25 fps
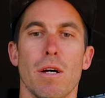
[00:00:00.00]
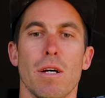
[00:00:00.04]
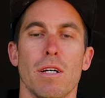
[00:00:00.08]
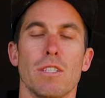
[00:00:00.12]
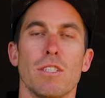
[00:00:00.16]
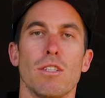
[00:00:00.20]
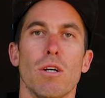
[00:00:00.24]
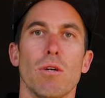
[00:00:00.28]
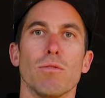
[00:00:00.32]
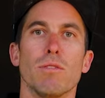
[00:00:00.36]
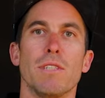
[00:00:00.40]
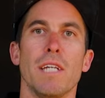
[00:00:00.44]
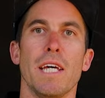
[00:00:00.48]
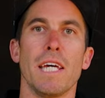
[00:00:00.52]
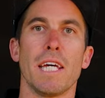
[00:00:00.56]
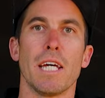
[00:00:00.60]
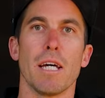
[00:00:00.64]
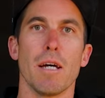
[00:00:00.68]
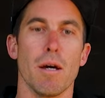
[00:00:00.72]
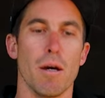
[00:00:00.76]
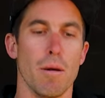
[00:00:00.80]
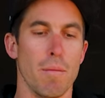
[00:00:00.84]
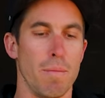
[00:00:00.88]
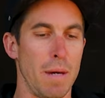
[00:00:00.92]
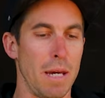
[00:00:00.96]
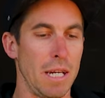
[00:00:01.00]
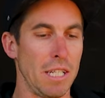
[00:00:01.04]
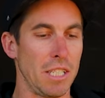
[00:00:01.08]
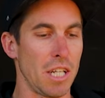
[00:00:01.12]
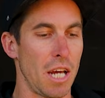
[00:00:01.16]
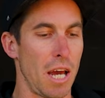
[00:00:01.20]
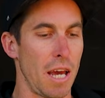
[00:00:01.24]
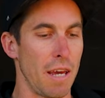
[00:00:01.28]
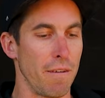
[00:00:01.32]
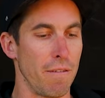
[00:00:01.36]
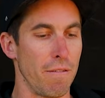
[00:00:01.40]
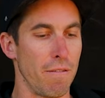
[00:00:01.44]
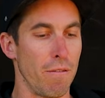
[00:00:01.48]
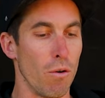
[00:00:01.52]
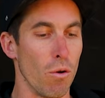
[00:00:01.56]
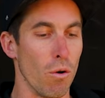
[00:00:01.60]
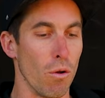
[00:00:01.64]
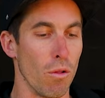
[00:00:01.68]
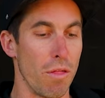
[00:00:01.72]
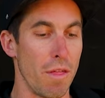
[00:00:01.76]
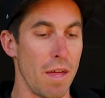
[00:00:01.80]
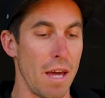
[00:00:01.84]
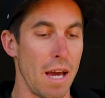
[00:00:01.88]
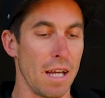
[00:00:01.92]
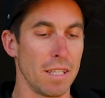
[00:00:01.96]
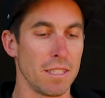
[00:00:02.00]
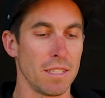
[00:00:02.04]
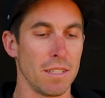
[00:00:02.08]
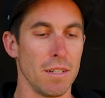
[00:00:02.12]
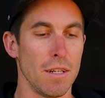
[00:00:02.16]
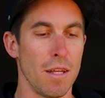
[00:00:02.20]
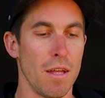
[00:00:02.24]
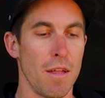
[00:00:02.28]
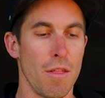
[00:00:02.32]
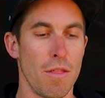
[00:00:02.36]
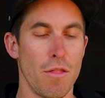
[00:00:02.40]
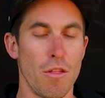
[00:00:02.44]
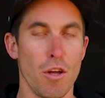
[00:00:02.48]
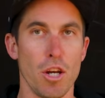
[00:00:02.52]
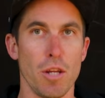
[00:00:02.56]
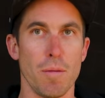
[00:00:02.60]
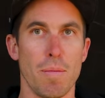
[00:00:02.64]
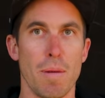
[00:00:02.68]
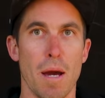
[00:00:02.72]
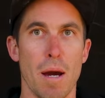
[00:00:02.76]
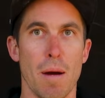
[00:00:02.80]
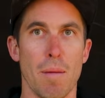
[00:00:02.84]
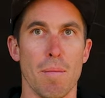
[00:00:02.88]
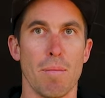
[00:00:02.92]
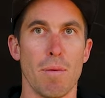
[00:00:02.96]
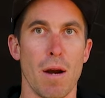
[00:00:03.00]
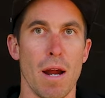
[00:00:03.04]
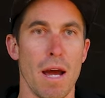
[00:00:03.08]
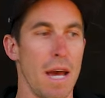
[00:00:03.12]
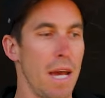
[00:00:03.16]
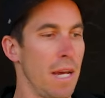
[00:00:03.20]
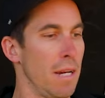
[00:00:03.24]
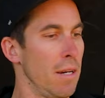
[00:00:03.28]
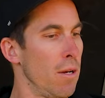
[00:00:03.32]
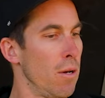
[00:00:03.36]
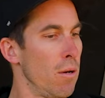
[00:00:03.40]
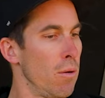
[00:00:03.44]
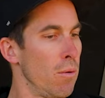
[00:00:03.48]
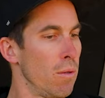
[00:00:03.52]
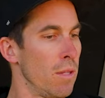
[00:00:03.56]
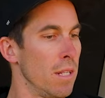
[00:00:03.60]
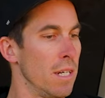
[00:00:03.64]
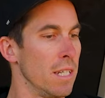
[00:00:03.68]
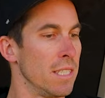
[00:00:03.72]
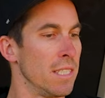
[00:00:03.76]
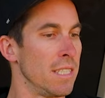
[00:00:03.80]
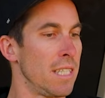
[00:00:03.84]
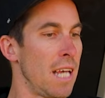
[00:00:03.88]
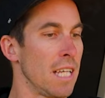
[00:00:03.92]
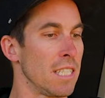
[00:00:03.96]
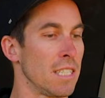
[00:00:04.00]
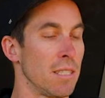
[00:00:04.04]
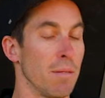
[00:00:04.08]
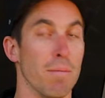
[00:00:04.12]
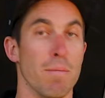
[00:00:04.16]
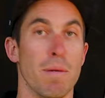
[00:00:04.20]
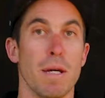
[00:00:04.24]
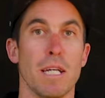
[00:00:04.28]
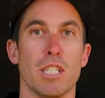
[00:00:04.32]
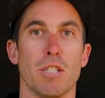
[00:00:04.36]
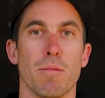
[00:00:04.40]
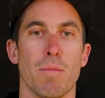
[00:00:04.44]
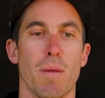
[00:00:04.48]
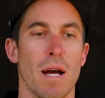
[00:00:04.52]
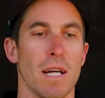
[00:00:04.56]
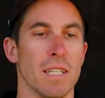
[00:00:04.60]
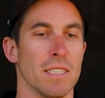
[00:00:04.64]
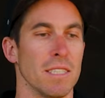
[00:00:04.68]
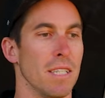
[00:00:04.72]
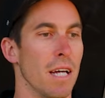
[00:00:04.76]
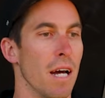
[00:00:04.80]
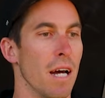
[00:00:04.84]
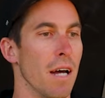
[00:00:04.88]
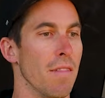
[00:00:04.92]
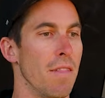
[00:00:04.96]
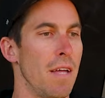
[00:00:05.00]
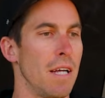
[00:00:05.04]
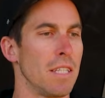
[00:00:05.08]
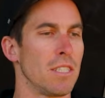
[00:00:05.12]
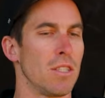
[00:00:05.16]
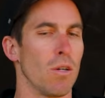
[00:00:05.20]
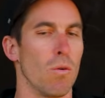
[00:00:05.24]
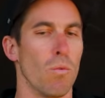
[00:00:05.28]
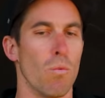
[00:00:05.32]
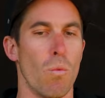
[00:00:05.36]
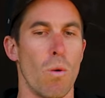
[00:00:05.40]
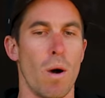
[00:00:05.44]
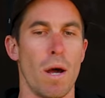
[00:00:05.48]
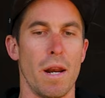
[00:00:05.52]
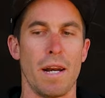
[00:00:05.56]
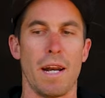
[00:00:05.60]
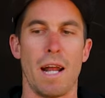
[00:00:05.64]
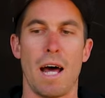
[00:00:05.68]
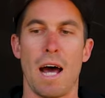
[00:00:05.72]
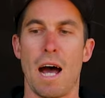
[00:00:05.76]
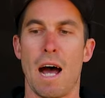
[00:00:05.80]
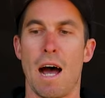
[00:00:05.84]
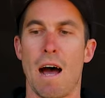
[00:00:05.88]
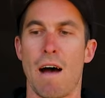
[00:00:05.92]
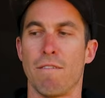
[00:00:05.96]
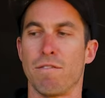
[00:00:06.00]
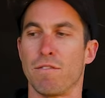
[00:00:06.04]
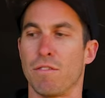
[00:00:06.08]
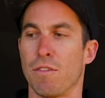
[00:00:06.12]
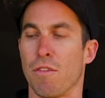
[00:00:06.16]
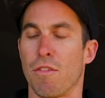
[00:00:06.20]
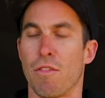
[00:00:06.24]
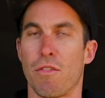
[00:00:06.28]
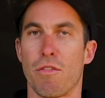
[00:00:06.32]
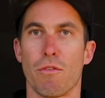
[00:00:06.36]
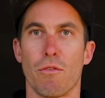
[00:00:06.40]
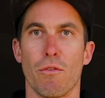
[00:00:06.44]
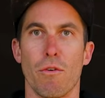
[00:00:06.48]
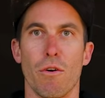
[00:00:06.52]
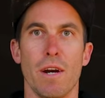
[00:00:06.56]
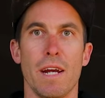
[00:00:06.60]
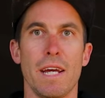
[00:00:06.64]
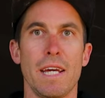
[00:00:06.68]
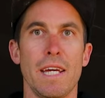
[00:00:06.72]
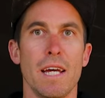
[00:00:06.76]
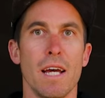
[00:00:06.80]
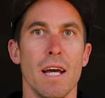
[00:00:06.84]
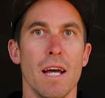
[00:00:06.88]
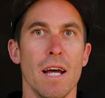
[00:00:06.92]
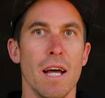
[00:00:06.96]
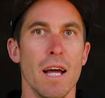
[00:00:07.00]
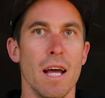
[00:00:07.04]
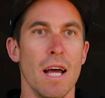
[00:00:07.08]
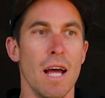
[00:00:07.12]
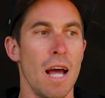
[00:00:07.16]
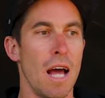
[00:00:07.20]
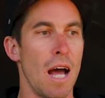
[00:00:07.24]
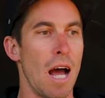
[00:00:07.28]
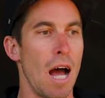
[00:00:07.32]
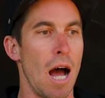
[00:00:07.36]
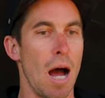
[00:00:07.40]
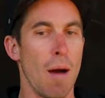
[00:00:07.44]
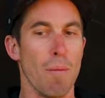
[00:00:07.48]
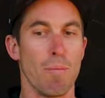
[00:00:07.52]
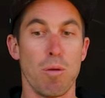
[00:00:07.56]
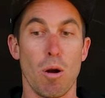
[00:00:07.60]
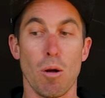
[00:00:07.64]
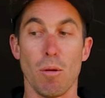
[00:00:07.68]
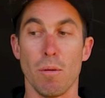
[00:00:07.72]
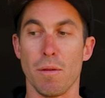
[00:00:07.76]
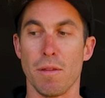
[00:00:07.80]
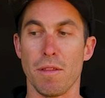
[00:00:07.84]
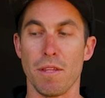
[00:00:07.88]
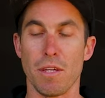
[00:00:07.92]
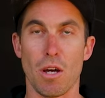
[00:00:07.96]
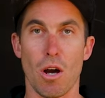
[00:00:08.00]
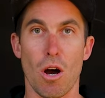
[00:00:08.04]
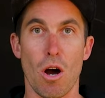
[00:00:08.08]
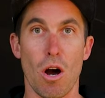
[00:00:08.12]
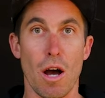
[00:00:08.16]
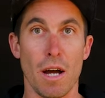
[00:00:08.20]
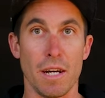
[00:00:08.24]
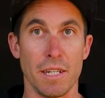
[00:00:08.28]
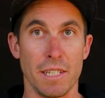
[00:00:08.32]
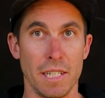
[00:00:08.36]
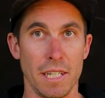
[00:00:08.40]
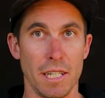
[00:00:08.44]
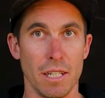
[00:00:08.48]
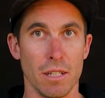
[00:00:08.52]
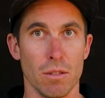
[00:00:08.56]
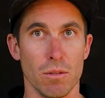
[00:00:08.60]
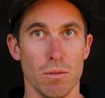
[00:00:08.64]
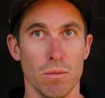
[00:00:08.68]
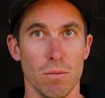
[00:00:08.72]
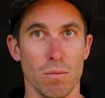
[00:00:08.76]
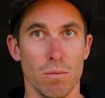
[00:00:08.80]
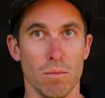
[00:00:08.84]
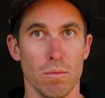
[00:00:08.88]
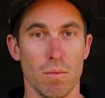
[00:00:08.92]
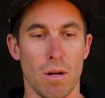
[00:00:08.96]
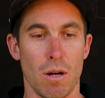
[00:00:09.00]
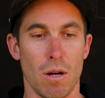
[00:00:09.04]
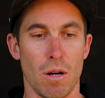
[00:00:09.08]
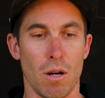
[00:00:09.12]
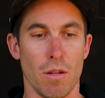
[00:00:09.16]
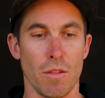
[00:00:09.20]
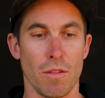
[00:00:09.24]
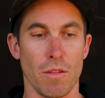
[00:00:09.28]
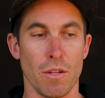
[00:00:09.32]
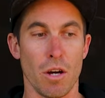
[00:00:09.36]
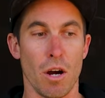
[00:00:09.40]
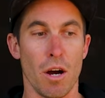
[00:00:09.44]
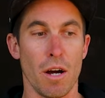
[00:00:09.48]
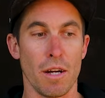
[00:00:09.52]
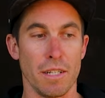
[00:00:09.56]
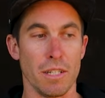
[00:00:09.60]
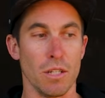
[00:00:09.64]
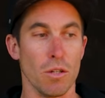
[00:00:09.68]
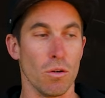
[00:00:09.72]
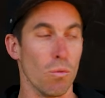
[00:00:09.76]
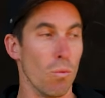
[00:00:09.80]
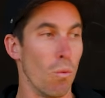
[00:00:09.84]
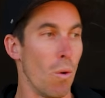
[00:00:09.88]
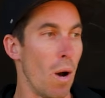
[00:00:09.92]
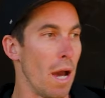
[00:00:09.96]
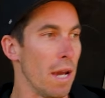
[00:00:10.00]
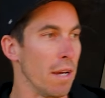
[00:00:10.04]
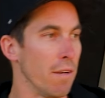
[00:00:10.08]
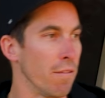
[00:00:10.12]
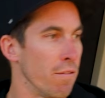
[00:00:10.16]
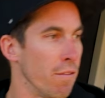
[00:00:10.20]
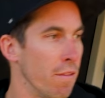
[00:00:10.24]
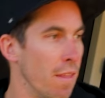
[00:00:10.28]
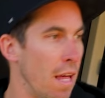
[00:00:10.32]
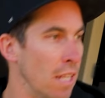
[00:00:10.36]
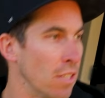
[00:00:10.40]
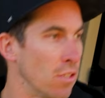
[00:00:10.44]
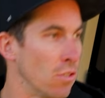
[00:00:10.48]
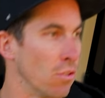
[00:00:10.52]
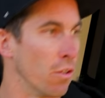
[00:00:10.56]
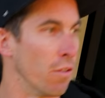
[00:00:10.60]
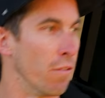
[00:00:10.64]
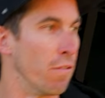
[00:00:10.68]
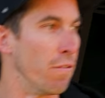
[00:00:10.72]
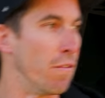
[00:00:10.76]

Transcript: Saltiga BJ 4000. 30 pound braid with an Assassin Pitchmaster. That's a 1.5 to 3. Probably the ideal weight for that sort of